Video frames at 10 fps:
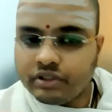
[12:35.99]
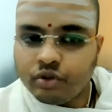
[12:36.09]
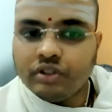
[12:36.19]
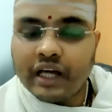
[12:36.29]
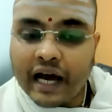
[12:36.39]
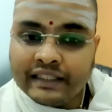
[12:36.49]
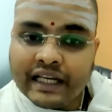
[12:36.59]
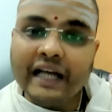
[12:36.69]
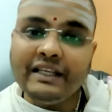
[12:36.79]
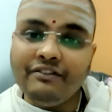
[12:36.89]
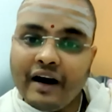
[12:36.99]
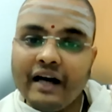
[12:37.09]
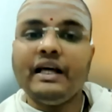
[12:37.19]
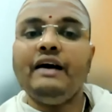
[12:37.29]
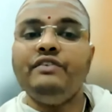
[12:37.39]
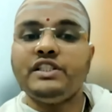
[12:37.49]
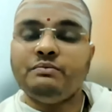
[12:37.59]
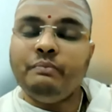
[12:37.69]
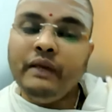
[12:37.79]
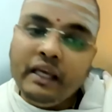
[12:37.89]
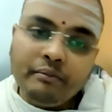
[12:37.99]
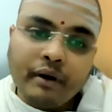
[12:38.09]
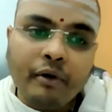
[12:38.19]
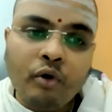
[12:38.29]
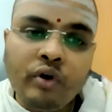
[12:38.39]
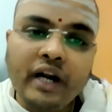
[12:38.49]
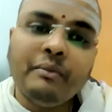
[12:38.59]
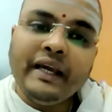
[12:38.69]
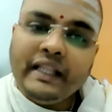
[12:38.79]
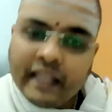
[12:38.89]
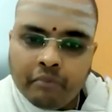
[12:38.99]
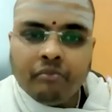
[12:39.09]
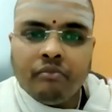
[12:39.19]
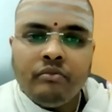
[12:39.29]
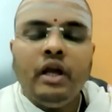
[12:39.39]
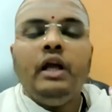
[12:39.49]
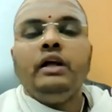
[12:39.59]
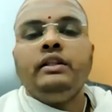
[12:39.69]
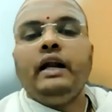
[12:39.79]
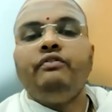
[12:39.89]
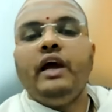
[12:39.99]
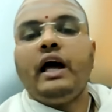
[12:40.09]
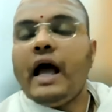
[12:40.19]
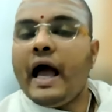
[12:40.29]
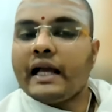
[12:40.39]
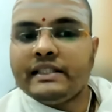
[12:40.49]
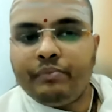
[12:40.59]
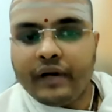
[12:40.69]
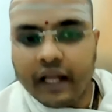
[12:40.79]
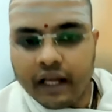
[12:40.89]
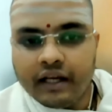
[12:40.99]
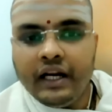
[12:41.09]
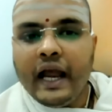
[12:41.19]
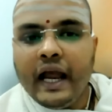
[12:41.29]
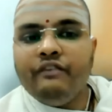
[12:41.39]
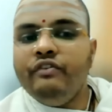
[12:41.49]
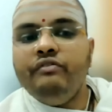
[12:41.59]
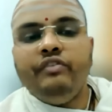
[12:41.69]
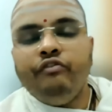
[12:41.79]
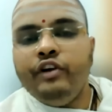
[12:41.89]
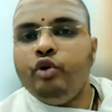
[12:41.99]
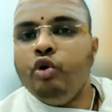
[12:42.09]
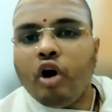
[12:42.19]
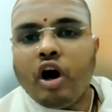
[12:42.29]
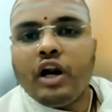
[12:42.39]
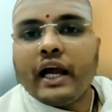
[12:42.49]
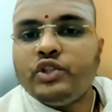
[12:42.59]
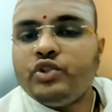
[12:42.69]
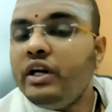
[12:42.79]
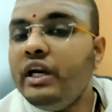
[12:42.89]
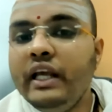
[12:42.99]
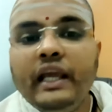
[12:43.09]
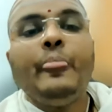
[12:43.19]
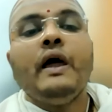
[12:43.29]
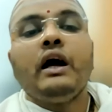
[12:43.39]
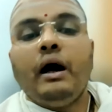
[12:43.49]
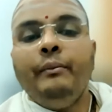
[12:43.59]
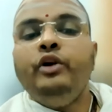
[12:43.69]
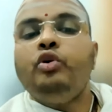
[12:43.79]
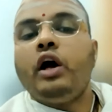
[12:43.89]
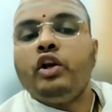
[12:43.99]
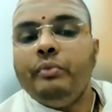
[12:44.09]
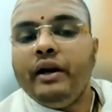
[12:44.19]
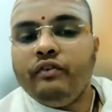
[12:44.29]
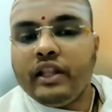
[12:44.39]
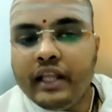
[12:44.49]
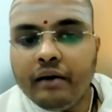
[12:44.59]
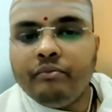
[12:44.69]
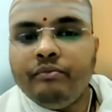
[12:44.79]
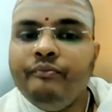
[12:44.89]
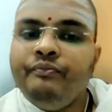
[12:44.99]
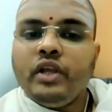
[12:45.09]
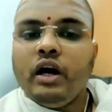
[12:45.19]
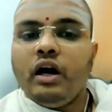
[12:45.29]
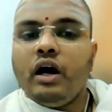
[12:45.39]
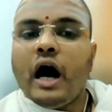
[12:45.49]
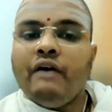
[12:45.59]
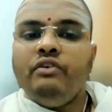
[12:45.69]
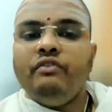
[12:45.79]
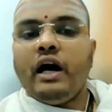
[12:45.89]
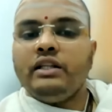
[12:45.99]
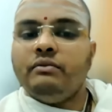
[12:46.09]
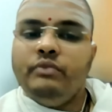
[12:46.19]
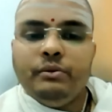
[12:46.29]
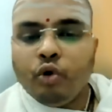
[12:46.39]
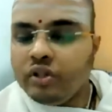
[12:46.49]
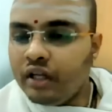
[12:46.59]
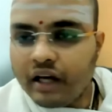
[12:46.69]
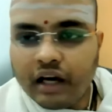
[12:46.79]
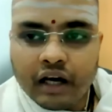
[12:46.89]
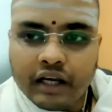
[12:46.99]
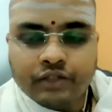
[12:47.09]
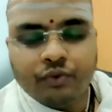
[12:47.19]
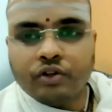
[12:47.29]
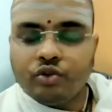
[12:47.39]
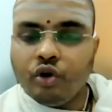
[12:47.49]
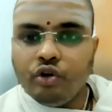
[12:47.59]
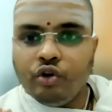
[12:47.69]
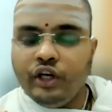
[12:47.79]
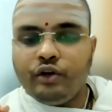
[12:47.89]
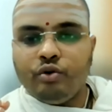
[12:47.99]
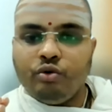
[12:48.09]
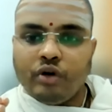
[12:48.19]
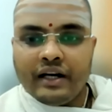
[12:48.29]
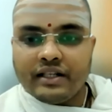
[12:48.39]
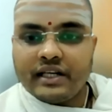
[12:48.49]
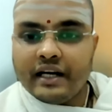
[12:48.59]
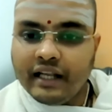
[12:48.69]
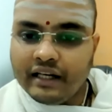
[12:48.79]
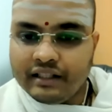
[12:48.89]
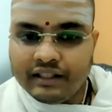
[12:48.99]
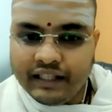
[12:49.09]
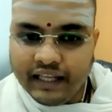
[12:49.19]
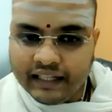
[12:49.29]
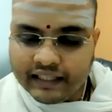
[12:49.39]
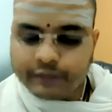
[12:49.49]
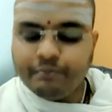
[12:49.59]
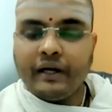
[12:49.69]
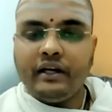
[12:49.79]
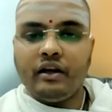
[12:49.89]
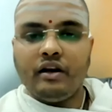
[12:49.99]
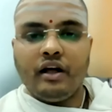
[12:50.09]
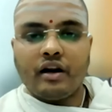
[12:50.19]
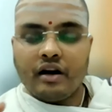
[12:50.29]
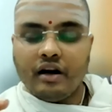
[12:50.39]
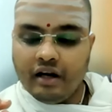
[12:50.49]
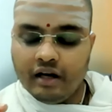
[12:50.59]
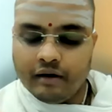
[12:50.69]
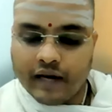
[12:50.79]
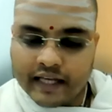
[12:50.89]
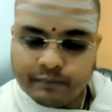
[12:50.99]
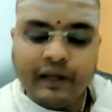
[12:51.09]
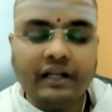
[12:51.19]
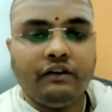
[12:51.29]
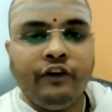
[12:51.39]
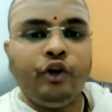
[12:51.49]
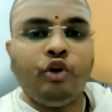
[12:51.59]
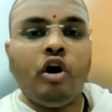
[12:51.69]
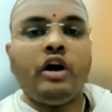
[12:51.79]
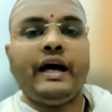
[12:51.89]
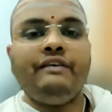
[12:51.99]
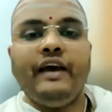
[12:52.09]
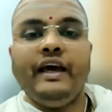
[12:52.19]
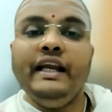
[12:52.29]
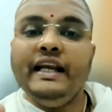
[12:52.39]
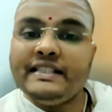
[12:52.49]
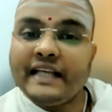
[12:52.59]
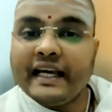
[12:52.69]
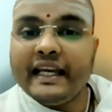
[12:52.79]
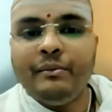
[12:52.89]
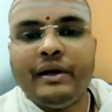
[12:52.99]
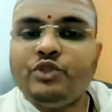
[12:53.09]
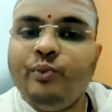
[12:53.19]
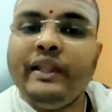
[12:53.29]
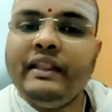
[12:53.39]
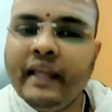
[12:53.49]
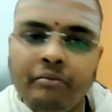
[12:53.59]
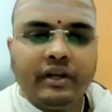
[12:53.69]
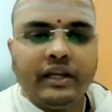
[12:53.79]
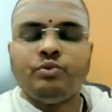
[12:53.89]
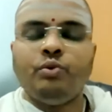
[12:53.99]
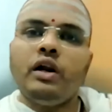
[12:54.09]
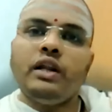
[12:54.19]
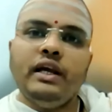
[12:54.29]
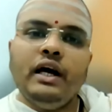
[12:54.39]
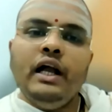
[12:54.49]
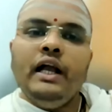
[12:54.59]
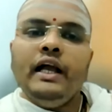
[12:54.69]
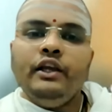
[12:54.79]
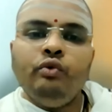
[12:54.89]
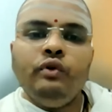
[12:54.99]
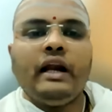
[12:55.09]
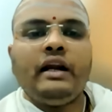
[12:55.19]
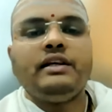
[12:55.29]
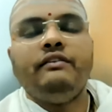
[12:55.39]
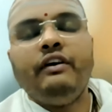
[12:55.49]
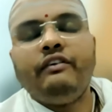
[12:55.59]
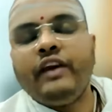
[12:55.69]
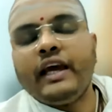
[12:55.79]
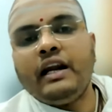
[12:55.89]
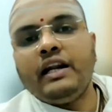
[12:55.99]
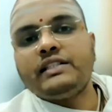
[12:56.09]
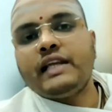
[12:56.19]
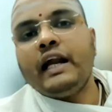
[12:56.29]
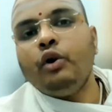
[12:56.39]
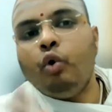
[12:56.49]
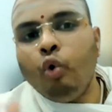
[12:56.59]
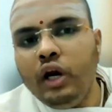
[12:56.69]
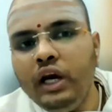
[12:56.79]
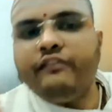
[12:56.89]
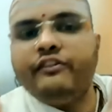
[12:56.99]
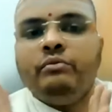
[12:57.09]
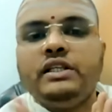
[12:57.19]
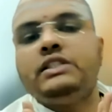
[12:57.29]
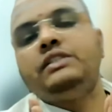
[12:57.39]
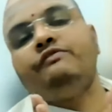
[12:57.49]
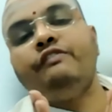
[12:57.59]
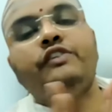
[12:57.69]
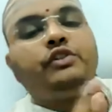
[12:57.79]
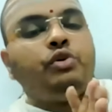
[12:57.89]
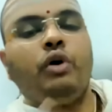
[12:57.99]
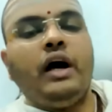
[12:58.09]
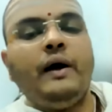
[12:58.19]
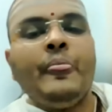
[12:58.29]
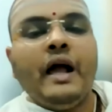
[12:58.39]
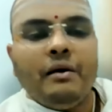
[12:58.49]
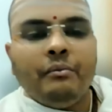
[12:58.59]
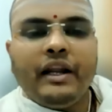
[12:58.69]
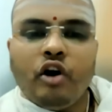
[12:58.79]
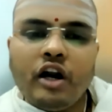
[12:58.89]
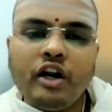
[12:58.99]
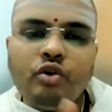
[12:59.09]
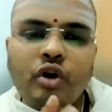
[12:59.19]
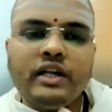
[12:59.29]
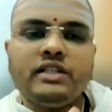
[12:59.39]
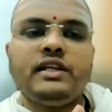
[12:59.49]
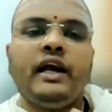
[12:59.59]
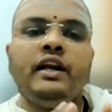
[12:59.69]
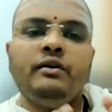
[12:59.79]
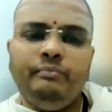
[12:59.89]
So the ajati vada which is being propounded by them that we are accepting and we, we do not actually come into argument with them. Uh, avivadam nibodhata is what. So you need to understand that in this particular uh, aspect, we do not have any disagreements with them is what you will under, we, we can understand only from this fifth shloka. But in order to understand